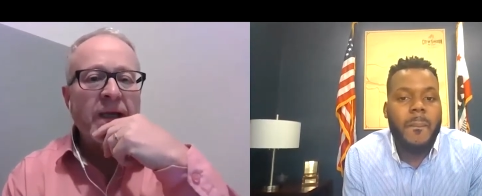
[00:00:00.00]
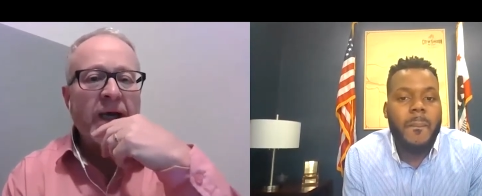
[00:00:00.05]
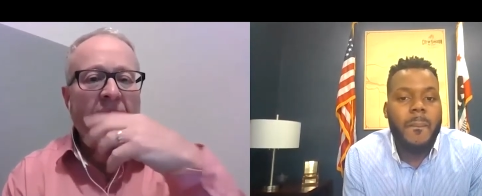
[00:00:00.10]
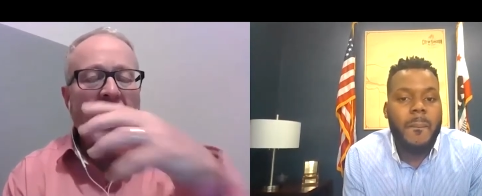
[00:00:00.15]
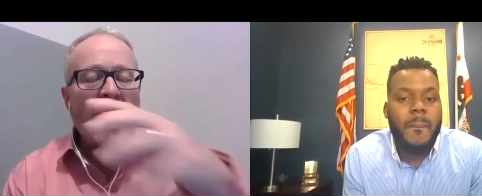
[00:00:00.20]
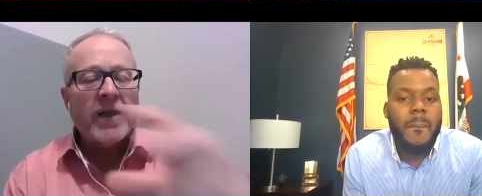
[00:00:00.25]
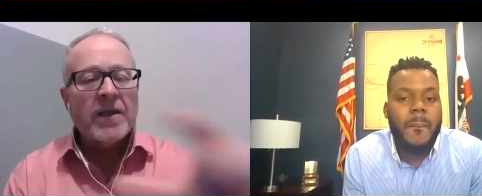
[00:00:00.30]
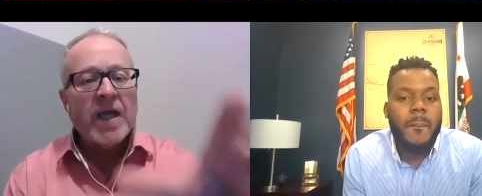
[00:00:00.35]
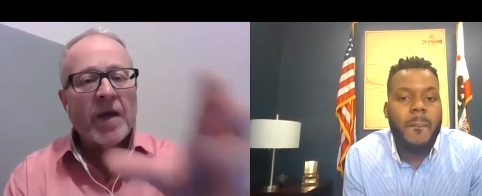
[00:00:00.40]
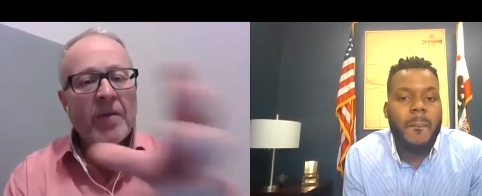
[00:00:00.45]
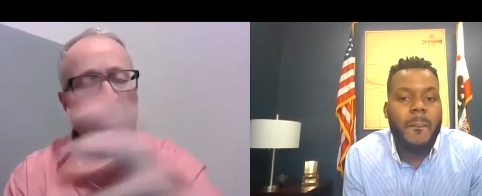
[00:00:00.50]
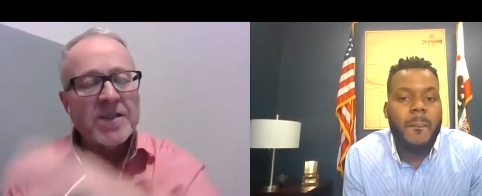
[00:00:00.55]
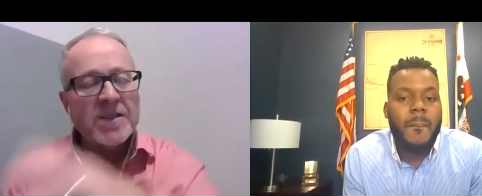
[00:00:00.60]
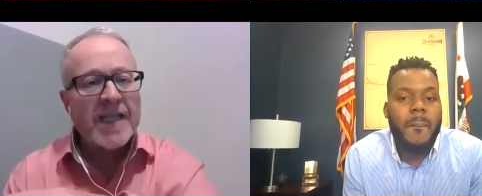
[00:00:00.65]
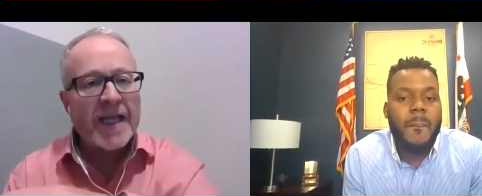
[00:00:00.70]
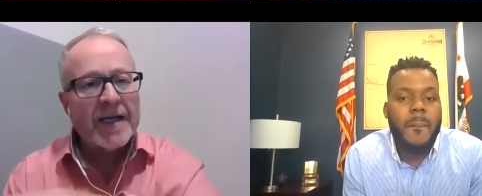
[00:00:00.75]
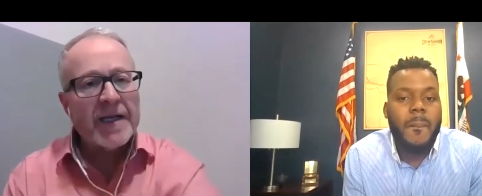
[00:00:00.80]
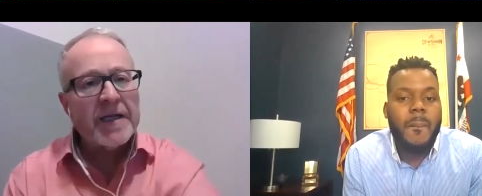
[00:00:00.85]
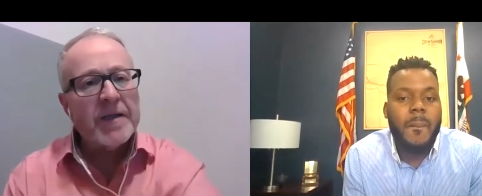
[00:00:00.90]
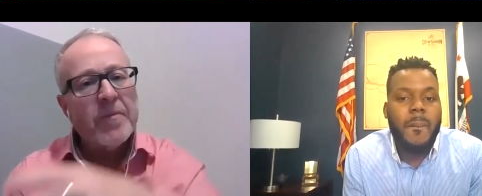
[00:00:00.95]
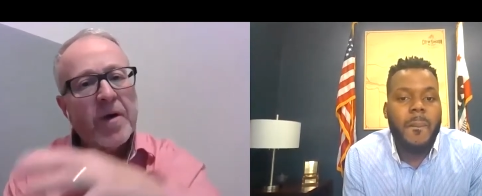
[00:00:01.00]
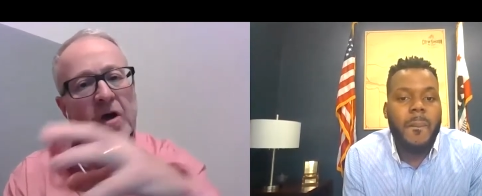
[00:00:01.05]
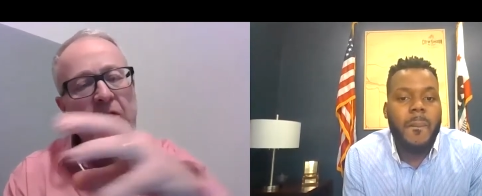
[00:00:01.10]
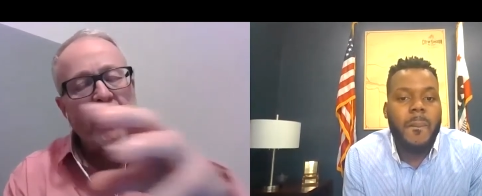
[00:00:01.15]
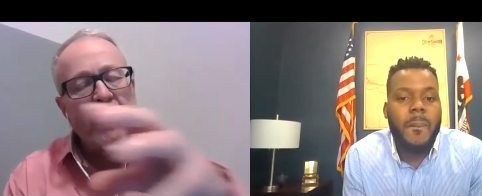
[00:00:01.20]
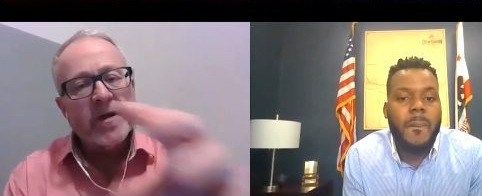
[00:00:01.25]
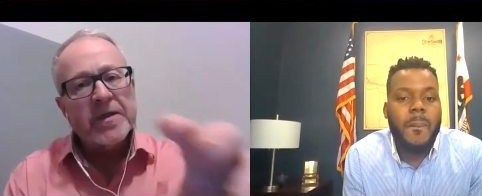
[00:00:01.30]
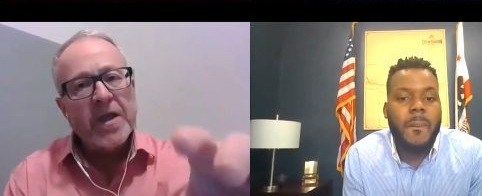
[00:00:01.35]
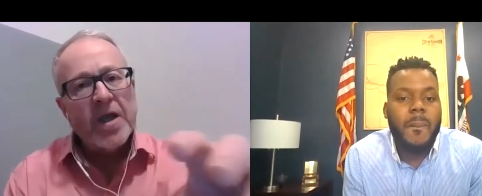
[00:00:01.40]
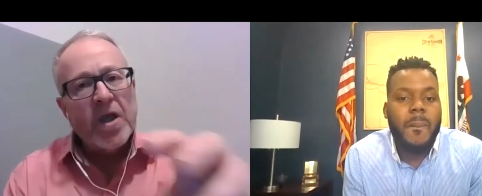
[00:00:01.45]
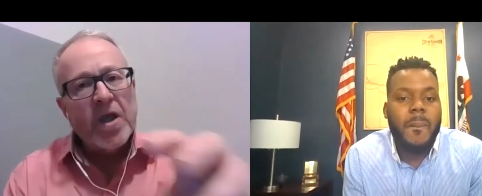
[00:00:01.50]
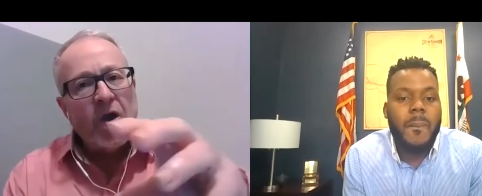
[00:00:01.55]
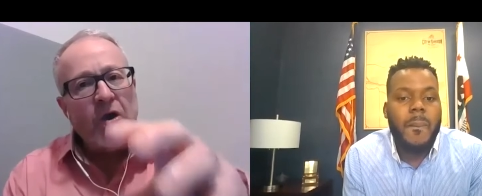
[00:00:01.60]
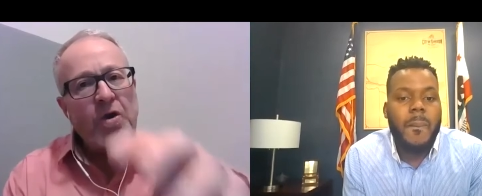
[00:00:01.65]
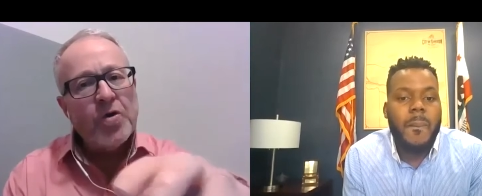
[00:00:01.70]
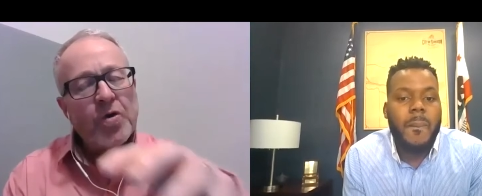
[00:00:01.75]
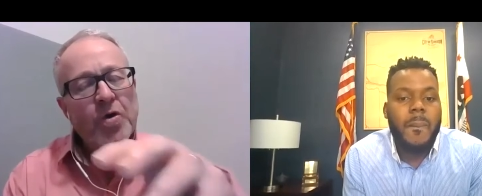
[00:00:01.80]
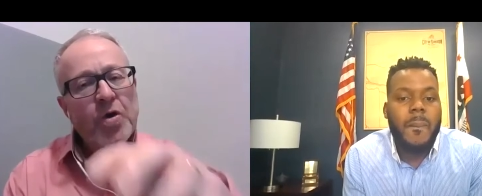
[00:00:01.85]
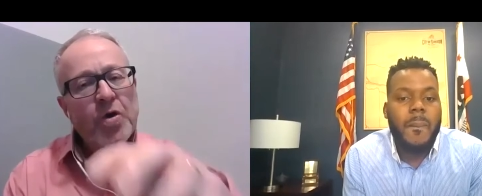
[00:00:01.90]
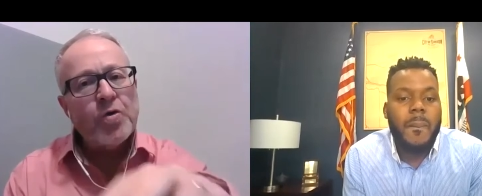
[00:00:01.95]
Speaker 1: I'll come on to that in a moment.
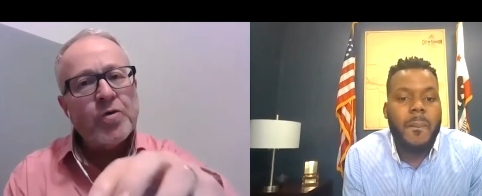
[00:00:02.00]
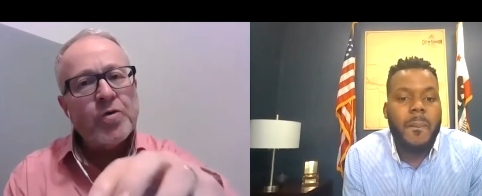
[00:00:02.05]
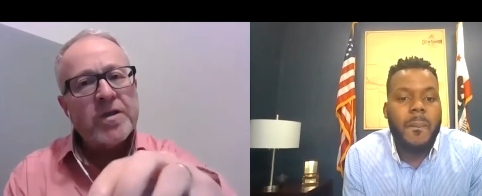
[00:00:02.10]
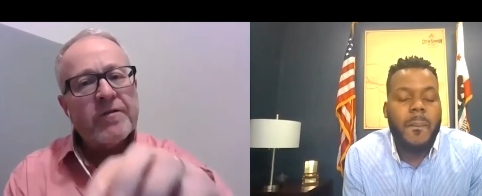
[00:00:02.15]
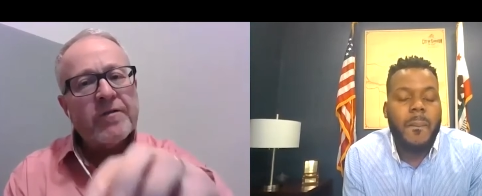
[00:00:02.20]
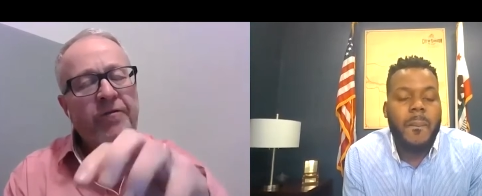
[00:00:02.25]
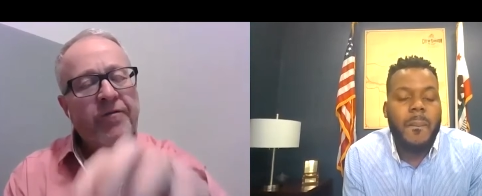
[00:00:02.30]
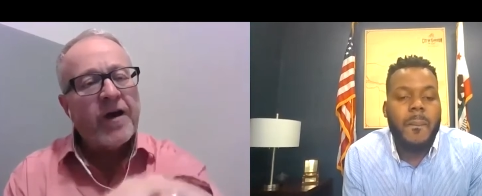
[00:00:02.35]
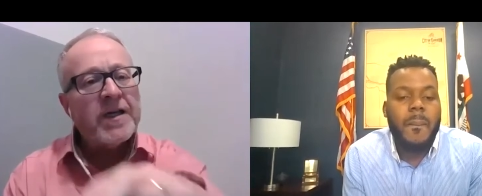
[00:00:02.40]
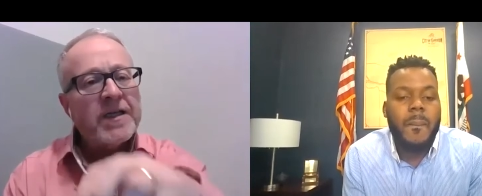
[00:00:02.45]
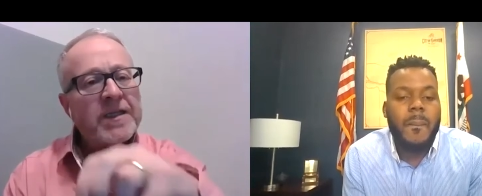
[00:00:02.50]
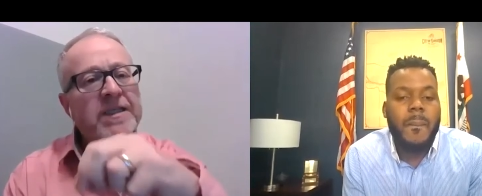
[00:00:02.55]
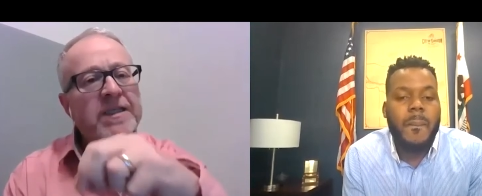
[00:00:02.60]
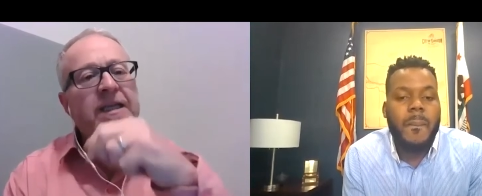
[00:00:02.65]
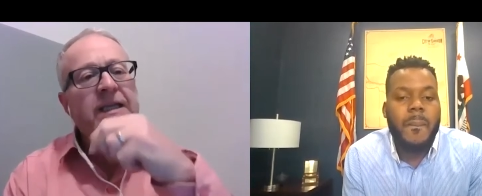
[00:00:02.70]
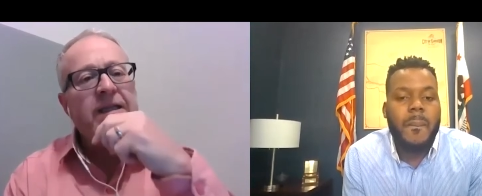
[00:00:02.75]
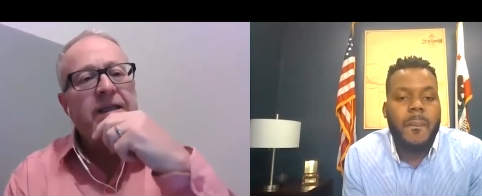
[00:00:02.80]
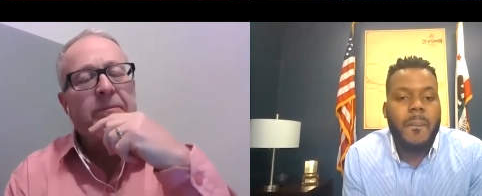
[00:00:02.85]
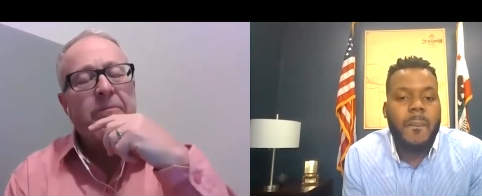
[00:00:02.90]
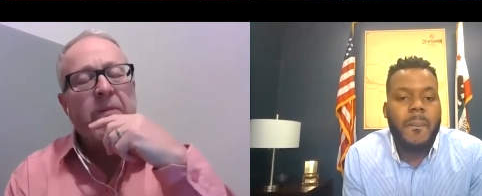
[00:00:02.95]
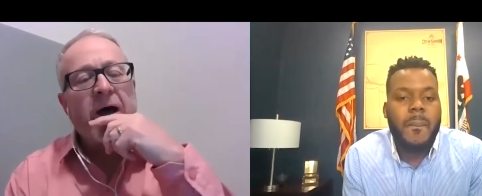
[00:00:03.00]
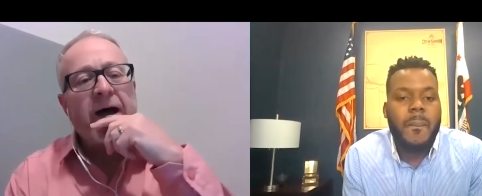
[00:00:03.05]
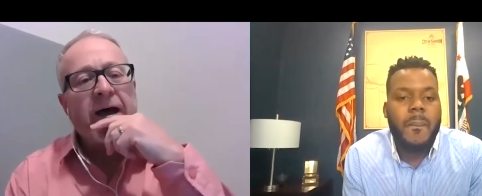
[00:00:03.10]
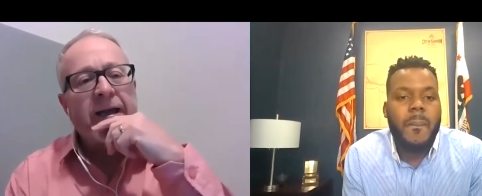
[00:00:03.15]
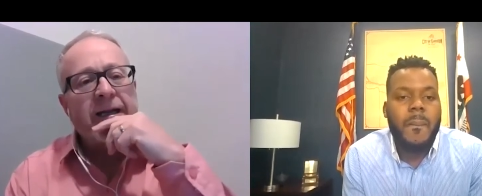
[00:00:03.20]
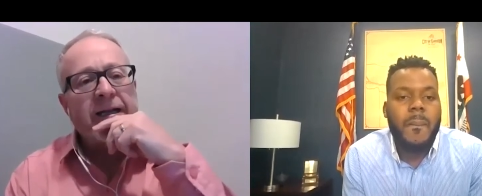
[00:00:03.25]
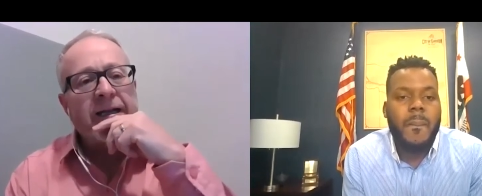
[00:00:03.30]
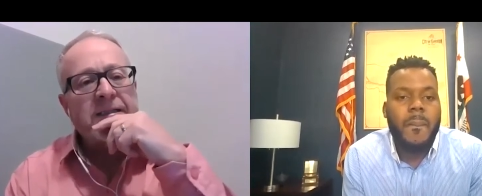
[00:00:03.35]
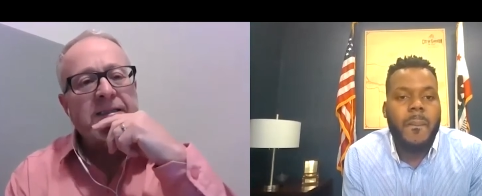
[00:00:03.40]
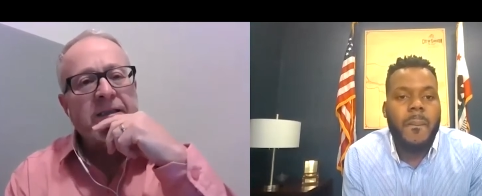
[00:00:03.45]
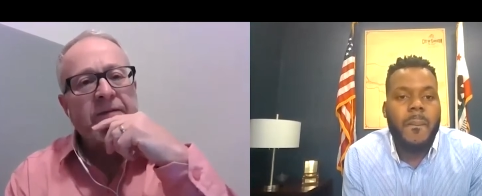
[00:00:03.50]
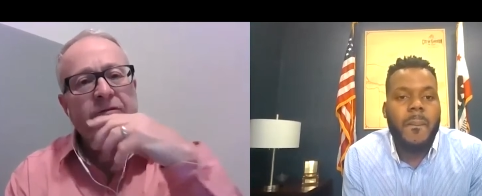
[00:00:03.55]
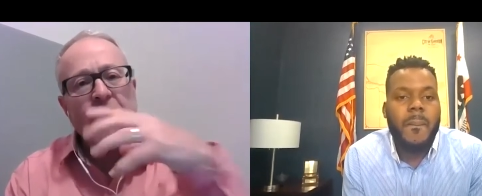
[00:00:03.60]
Who, who's funding the pilots?